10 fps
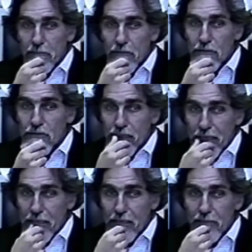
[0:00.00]

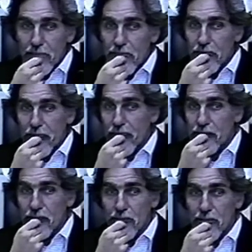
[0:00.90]
understanding, to
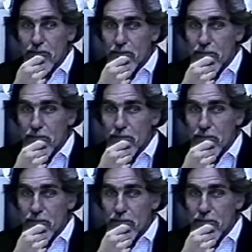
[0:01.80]
actually just